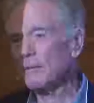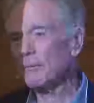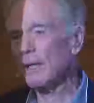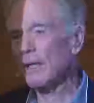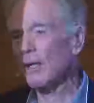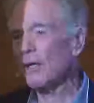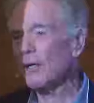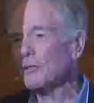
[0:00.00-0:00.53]
in
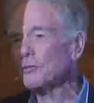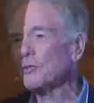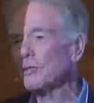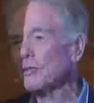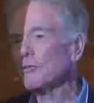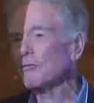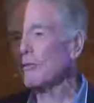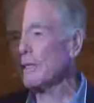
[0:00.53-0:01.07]
about 100
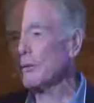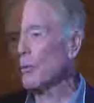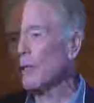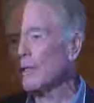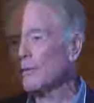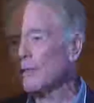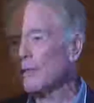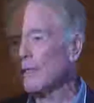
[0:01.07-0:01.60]
degree
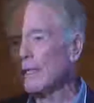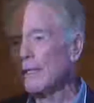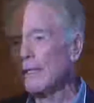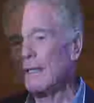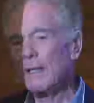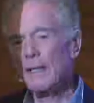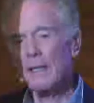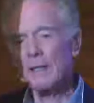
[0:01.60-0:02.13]
weather.
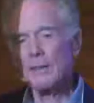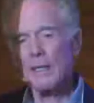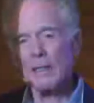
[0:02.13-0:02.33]
And